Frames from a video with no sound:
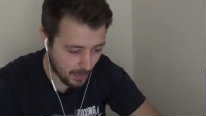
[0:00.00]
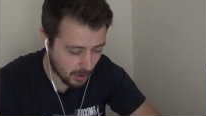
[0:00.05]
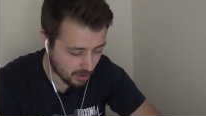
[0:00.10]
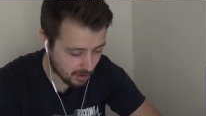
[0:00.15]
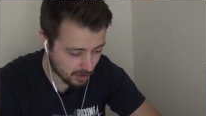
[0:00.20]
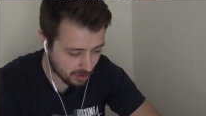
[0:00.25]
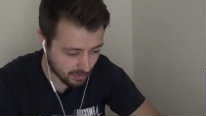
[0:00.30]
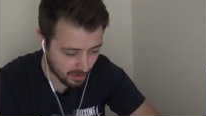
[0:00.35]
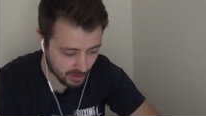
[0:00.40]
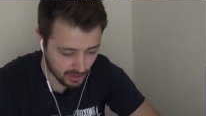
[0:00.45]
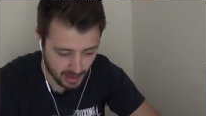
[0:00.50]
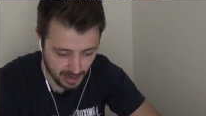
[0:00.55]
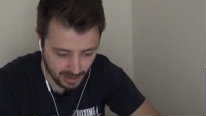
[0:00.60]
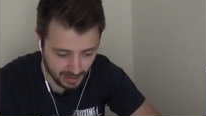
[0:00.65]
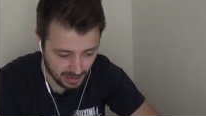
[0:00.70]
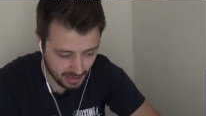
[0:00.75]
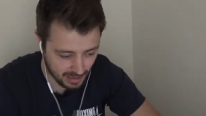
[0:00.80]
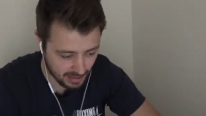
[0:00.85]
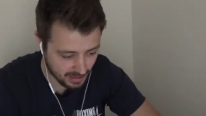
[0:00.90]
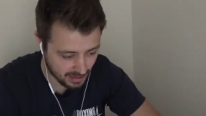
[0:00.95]
punch throw that he
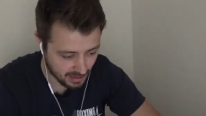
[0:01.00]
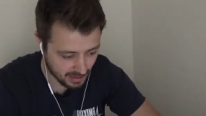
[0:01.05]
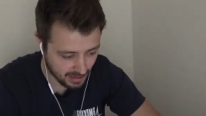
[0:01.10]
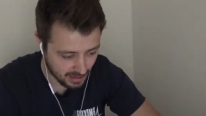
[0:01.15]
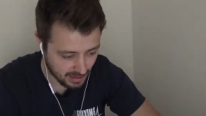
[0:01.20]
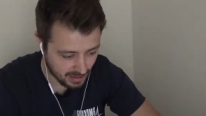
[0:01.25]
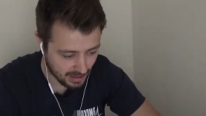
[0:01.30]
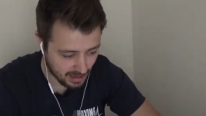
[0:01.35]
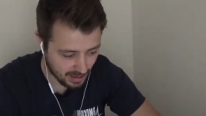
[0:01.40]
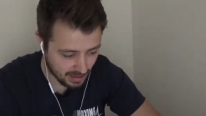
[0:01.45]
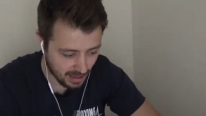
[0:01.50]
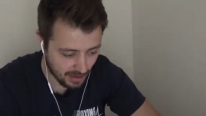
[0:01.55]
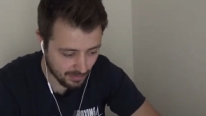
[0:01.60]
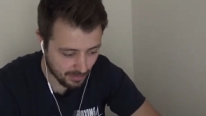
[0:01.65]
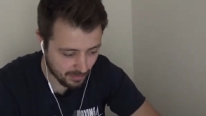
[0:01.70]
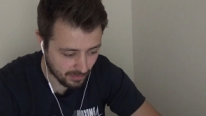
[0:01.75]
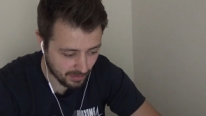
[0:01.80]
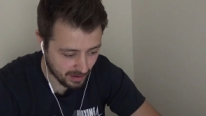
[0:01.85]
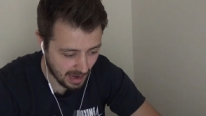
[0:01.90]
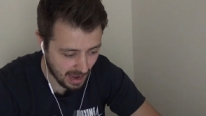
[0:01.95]
did I'll
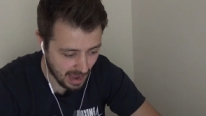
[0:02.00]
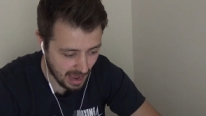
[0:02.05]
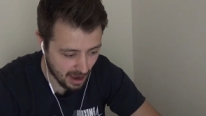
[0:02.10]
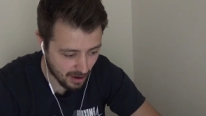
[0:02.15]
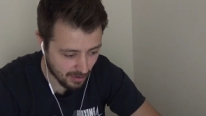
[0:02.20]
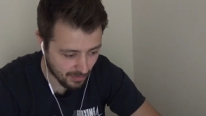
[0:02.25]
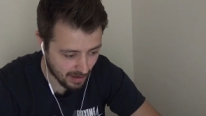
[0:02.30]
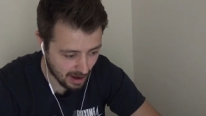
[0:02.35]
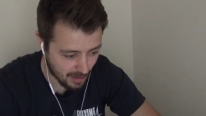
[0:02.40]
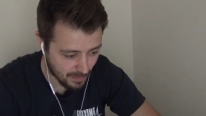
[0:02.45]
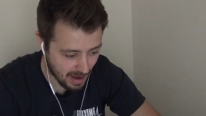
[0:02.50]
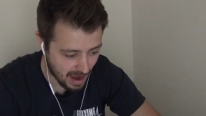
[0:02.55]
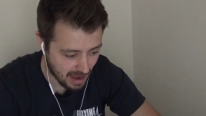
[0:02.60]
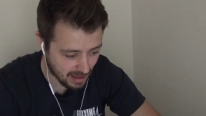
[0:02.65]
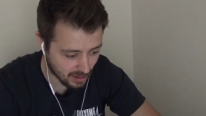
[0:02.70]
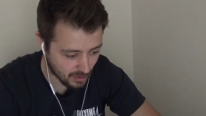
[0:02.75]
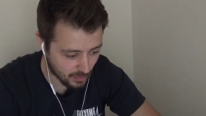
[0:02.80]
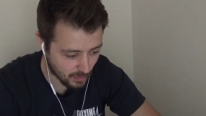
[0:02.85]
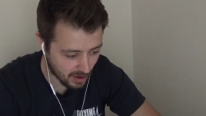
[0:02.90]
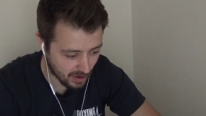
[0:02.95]
never forget how red my
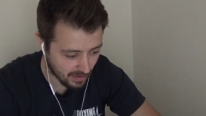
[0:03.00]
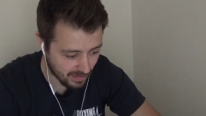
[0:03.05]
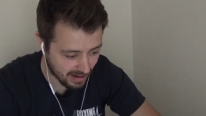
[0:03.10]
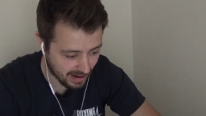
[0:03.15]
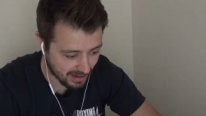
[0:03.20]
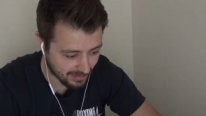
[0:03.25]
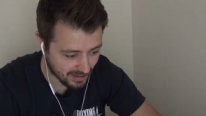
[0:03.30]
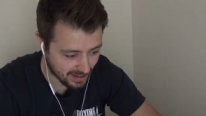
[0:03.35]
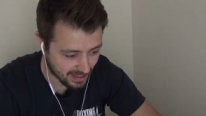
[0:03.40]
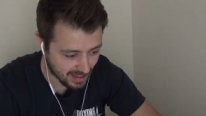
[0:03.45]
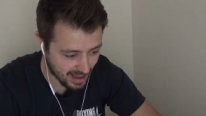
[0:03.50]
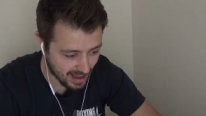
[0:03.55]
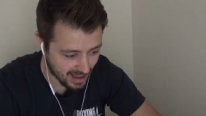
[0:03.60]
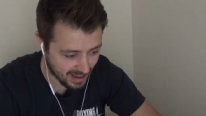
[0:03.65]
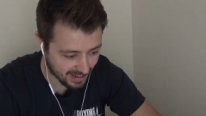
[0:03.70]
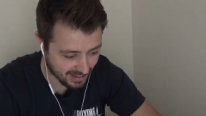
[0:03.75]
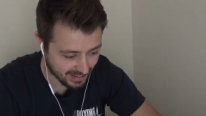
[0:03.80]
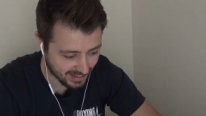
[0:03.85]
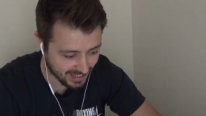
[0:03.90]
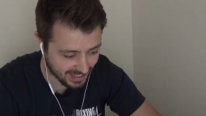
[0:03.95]
hands were after
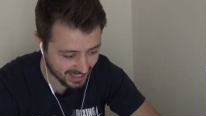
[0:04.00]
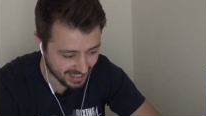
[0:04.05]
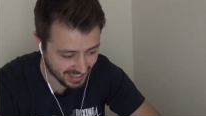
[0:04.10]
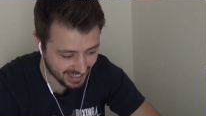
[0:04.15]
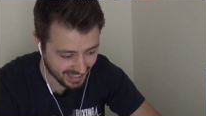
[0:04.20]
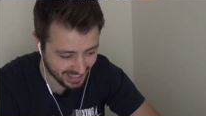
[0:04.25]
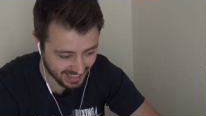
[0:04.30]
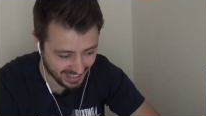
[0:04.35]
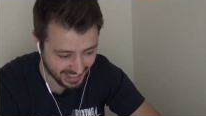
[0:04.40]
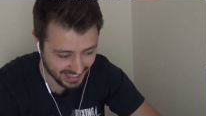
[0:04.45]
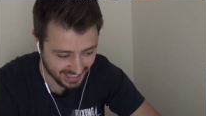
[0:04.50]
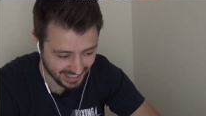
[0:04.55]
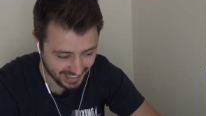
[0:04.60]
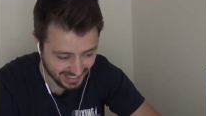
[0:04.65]
that.